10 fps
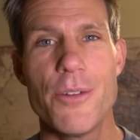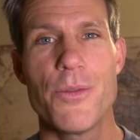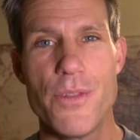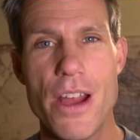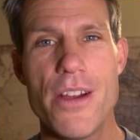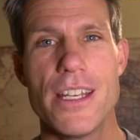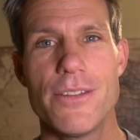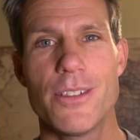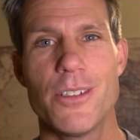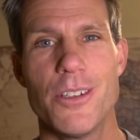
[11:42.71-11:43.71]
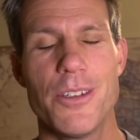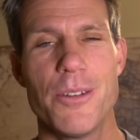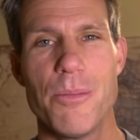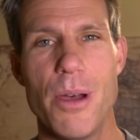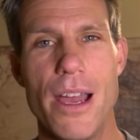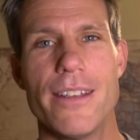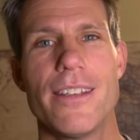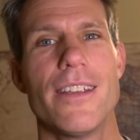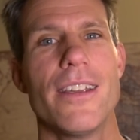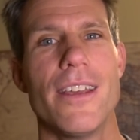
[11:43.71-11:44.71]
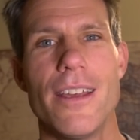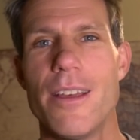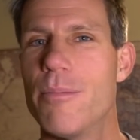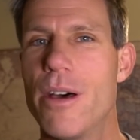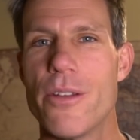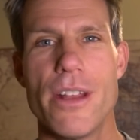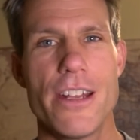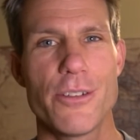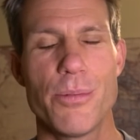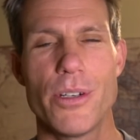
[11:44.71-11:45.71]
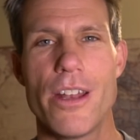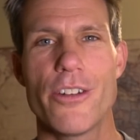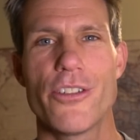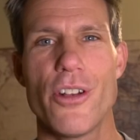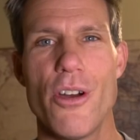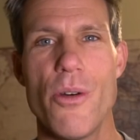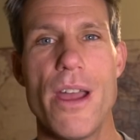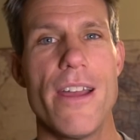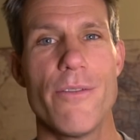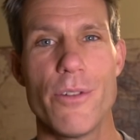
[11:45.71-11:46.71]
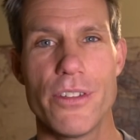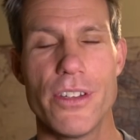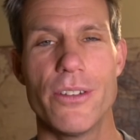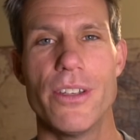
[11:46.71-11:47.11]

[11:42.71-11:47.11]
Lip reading: It was very difficult, but Mother Nature put on a show every single